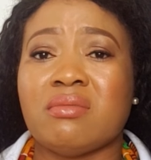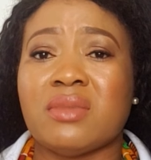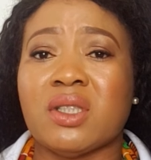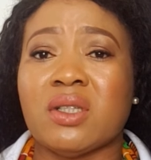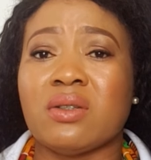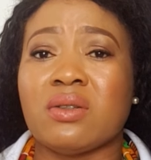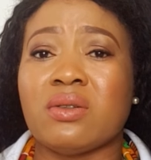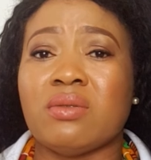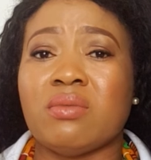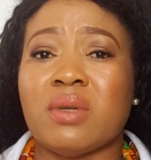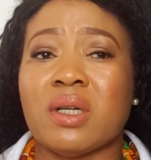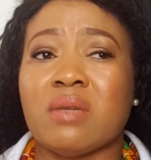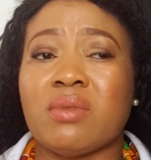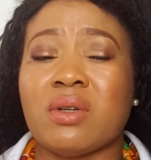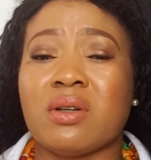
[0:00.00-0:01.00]
Don't go
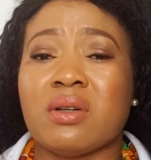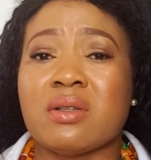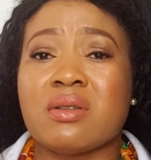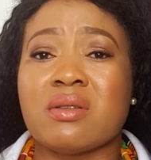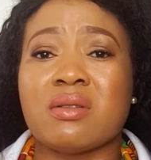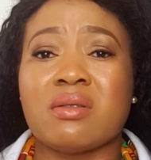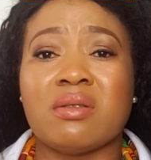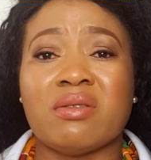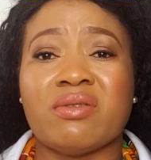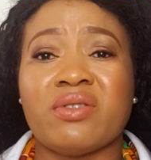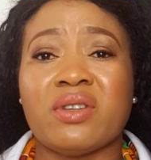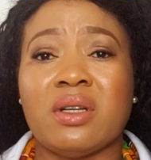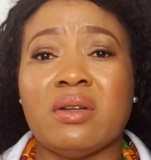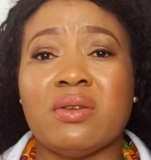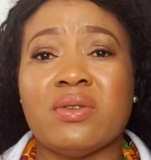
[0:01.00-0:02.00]
buy because your
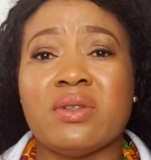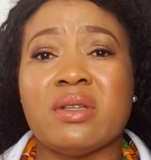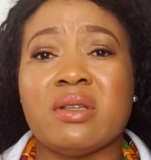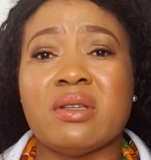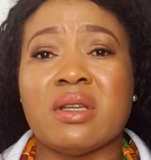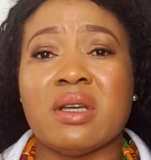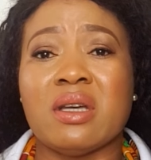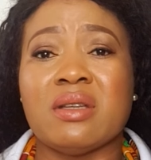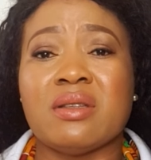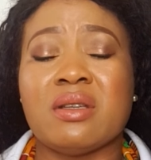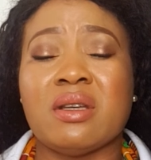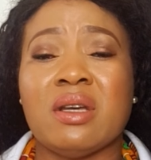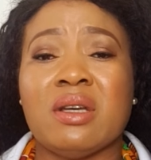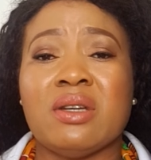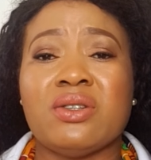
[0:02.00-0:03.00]
friend Lucy says
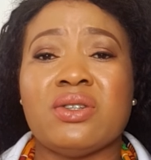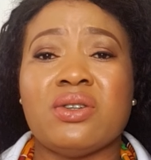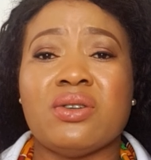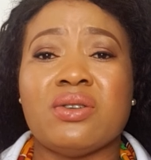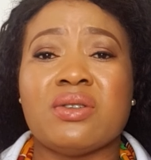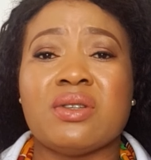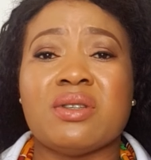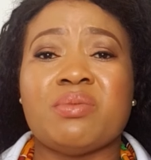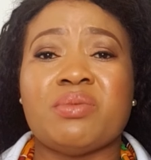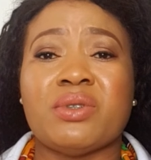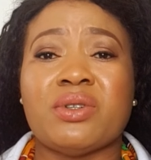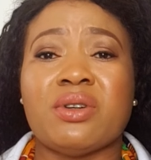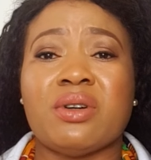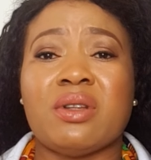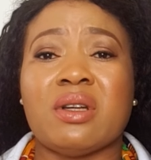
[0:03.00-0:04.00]
she uses
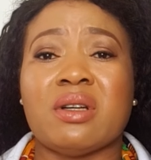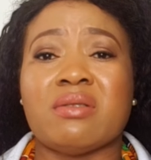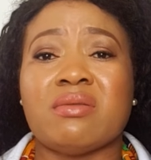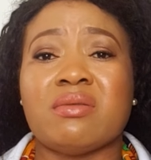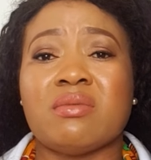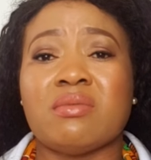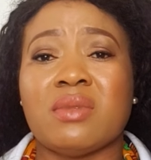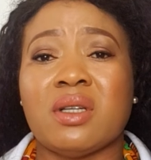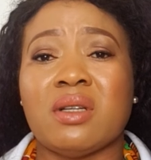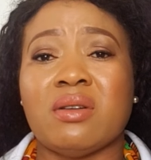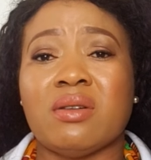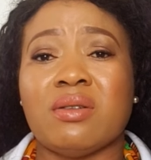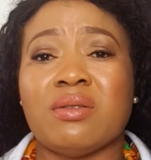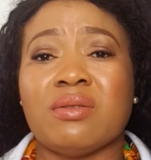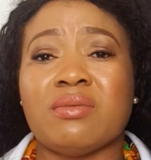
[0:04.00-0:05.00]
product that, you
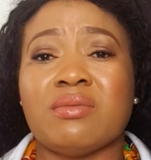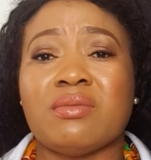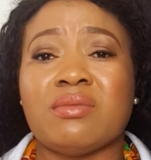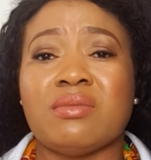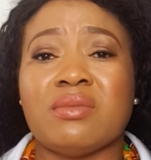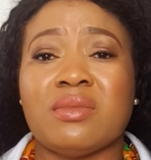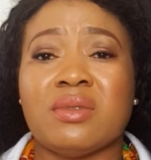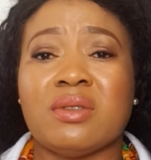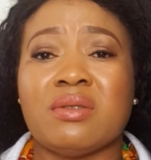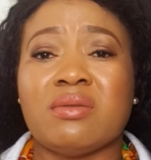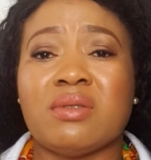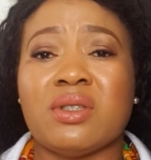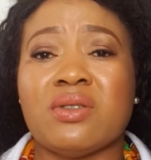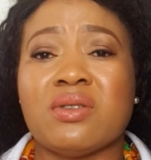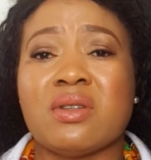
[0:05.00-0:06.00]
know,
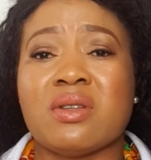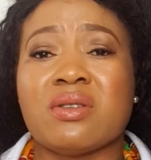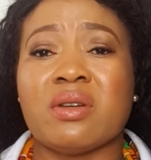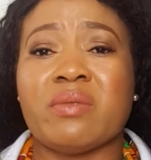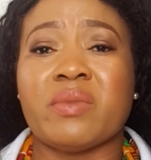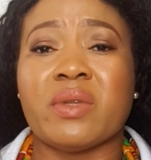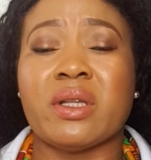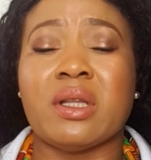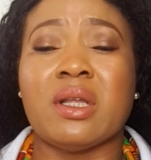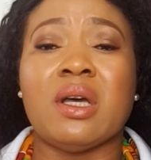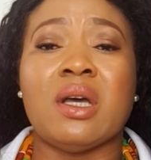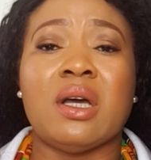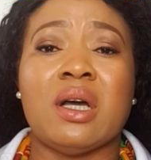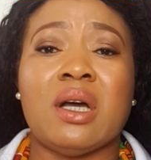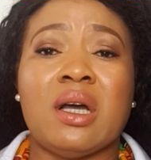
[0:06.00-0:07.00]
she uses something
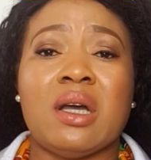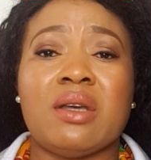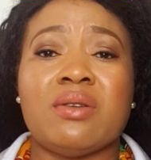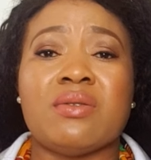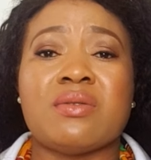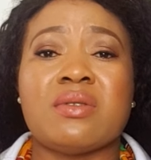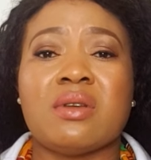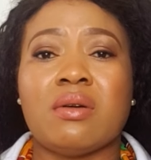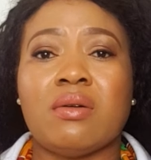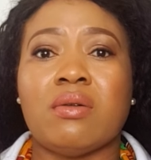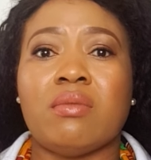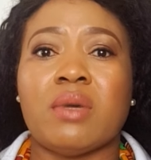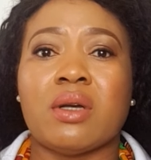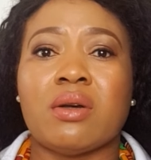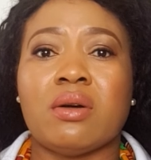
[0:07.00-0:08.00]
and you see, oh
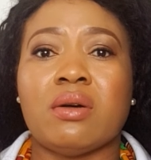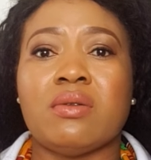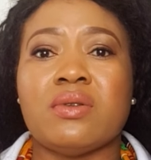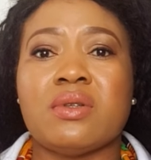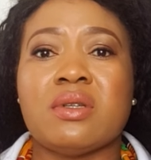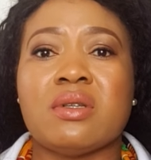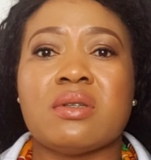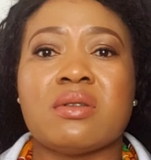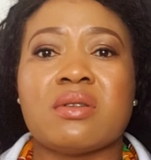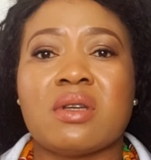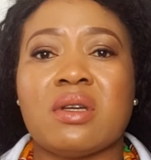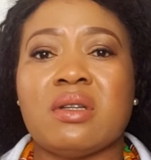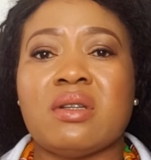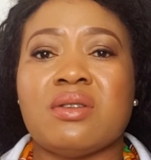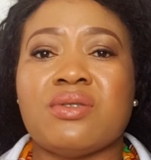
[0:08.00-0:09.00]
my god, Lucy's
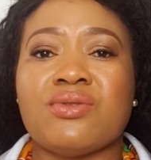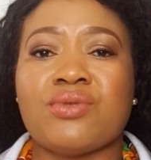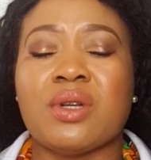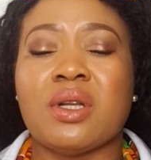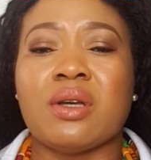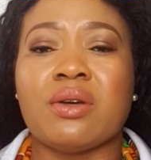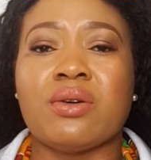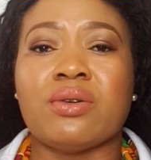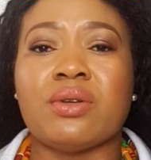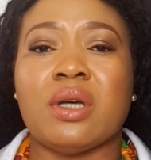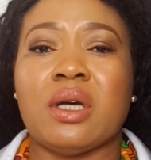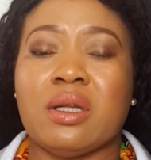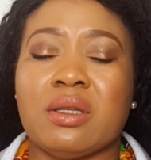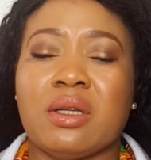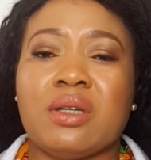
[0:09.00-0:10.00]
skin is really good,
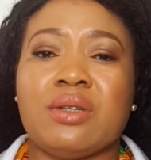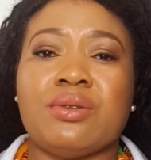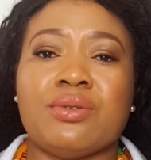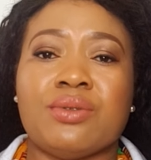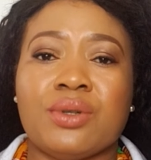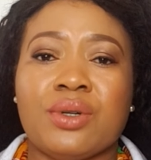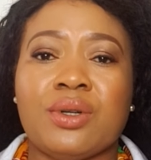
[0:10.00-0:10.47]
and then